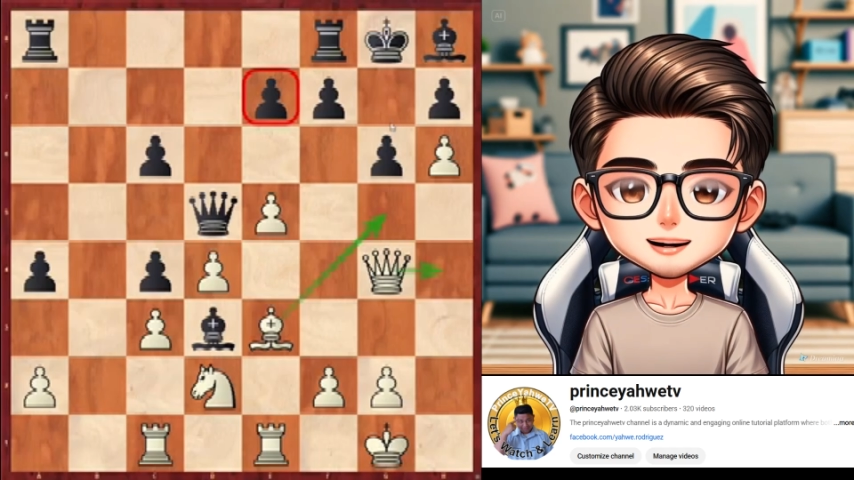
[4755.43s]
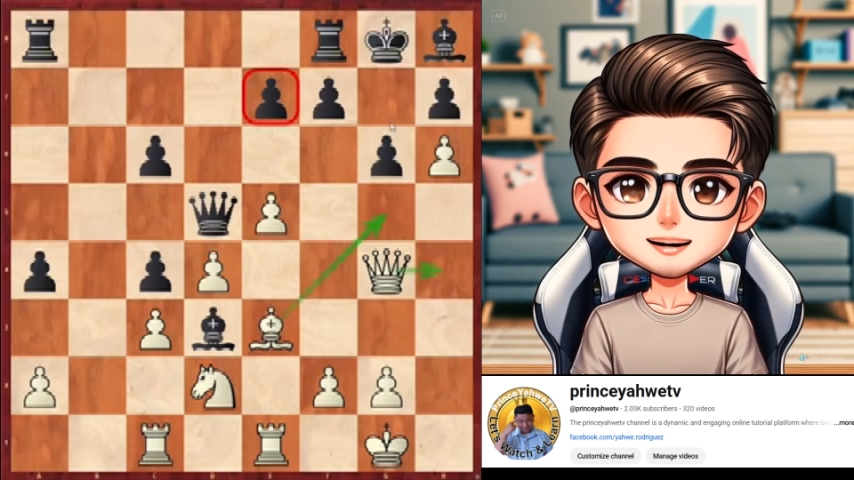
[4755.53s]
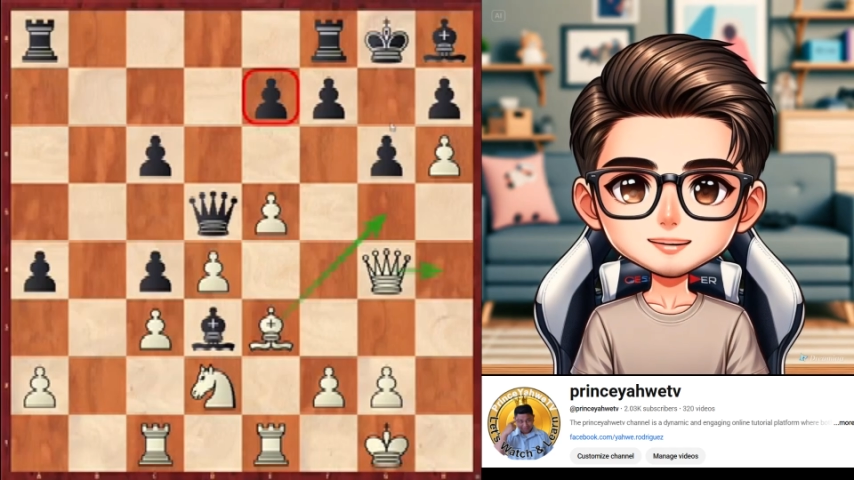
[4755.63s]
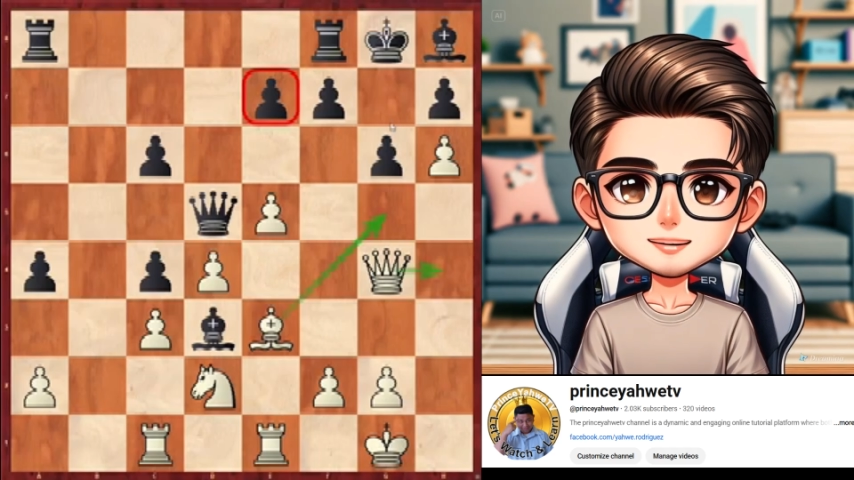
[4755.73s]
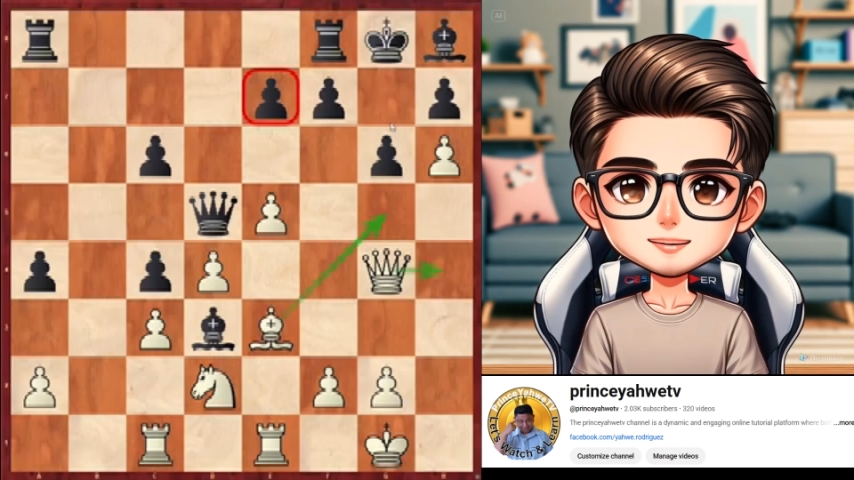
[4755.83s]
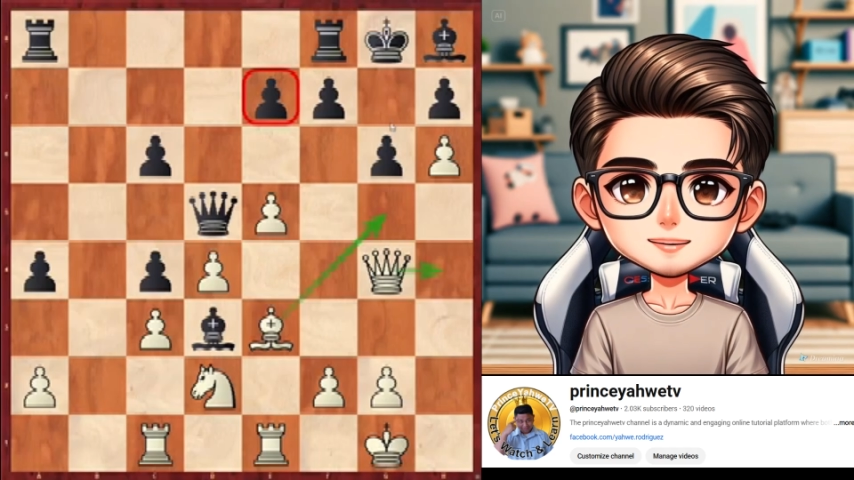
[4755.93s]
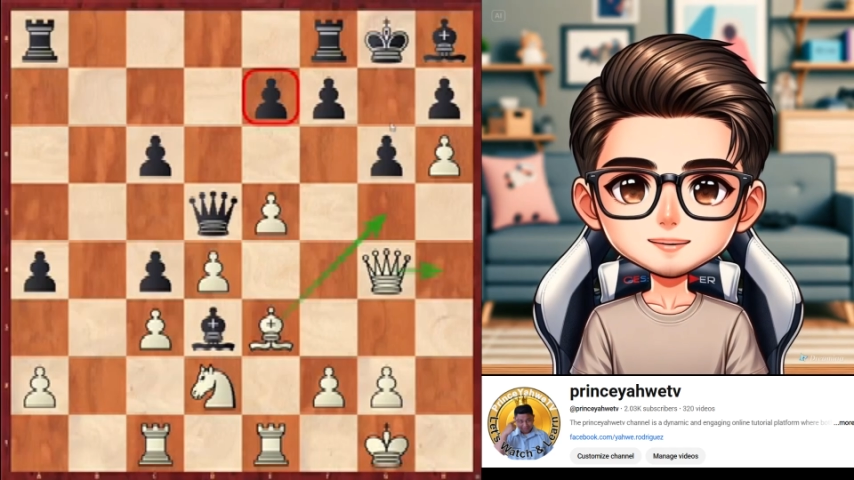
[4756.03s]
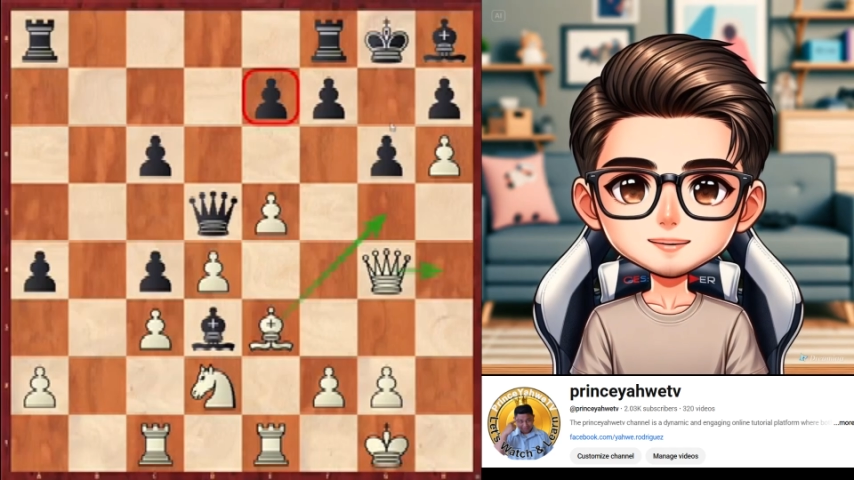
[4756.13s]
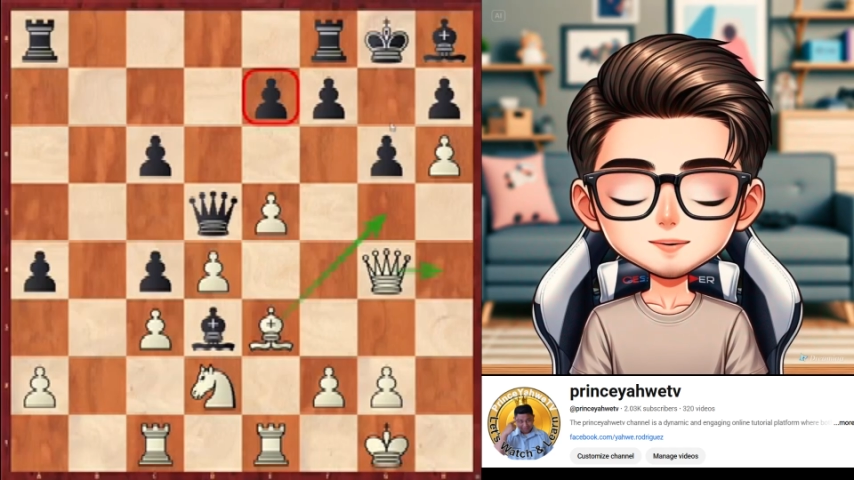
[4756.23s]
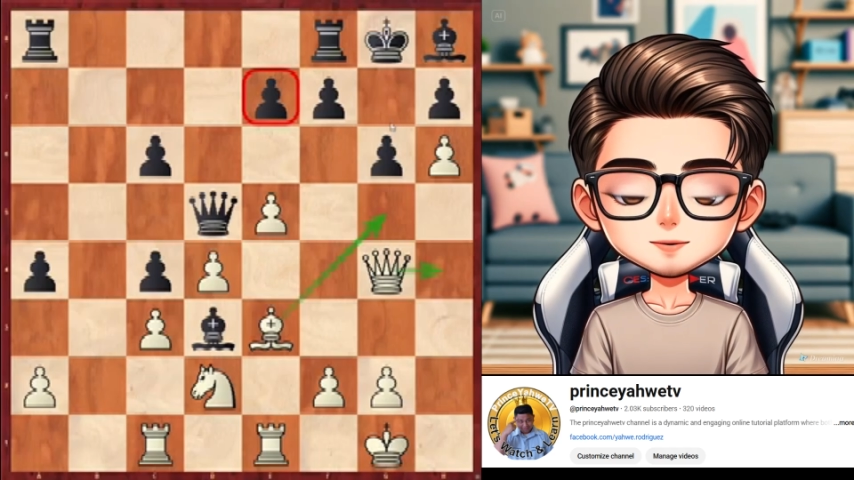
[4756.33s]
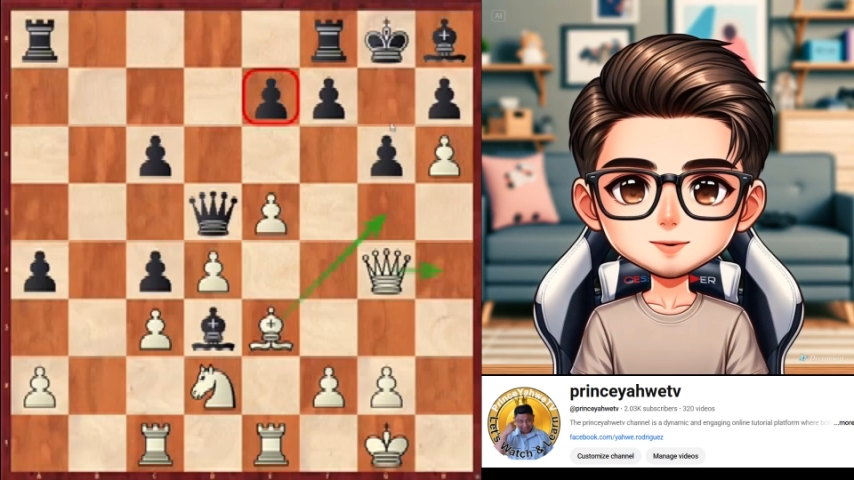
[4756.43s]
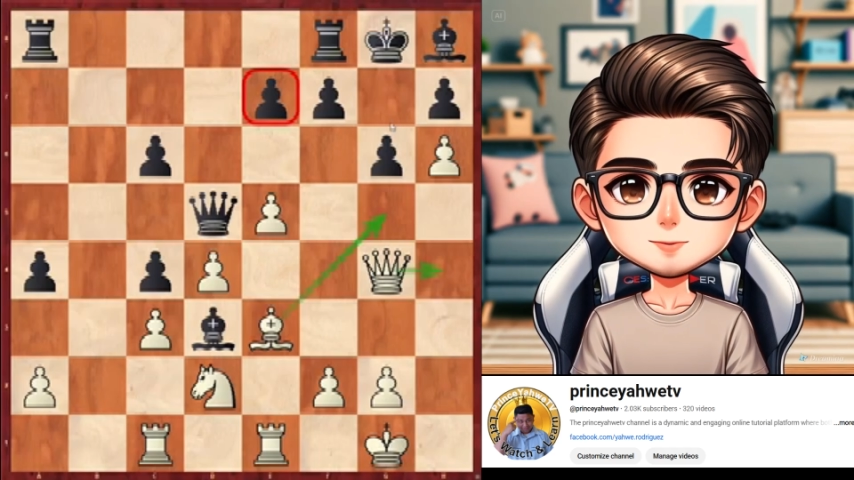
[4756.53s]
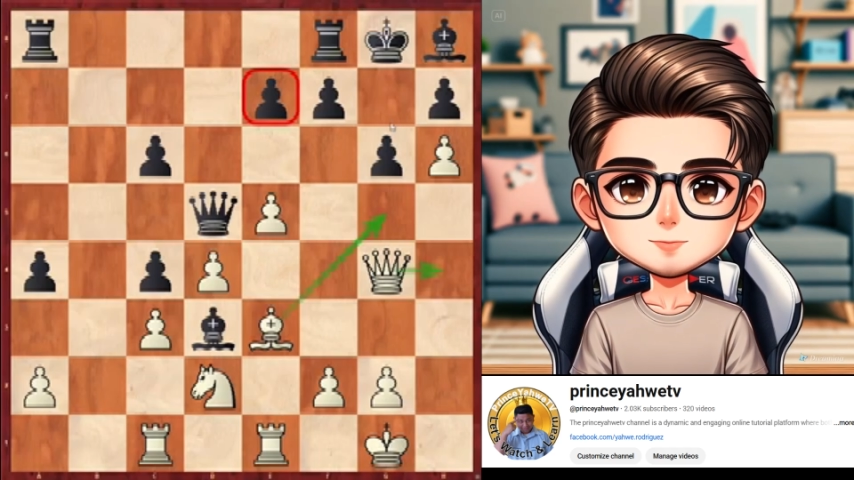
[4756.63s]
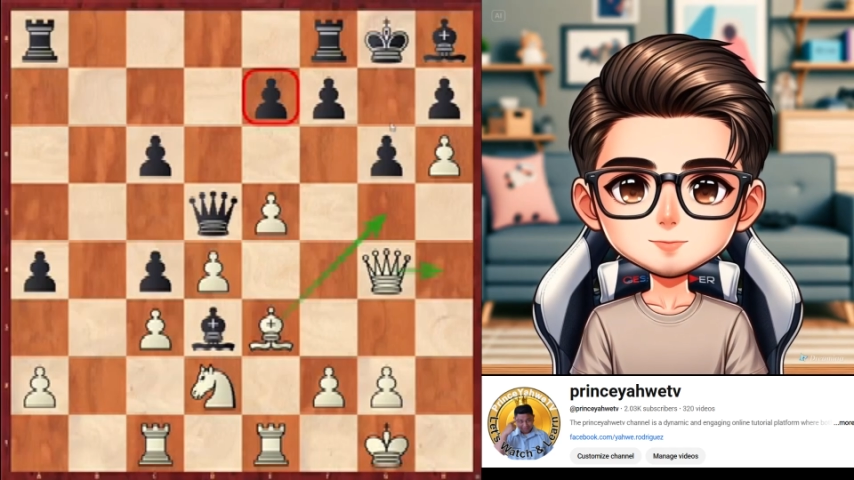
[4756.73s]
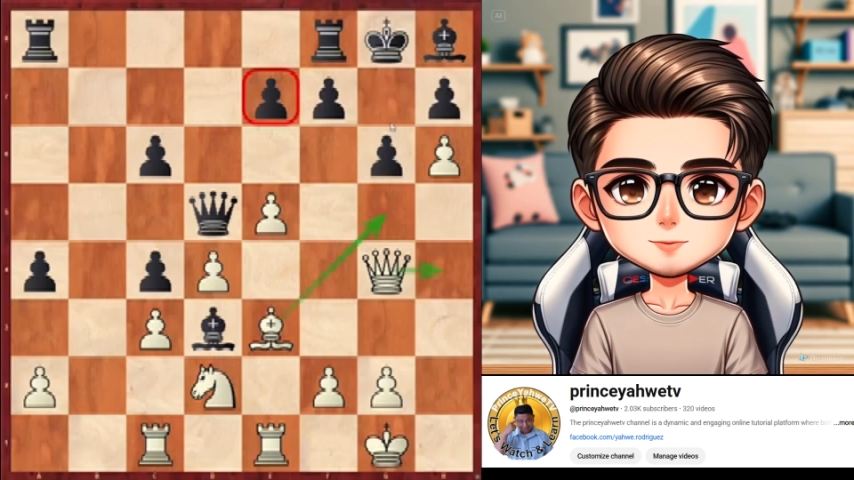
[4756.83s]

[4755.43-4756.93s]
followed by queen h4,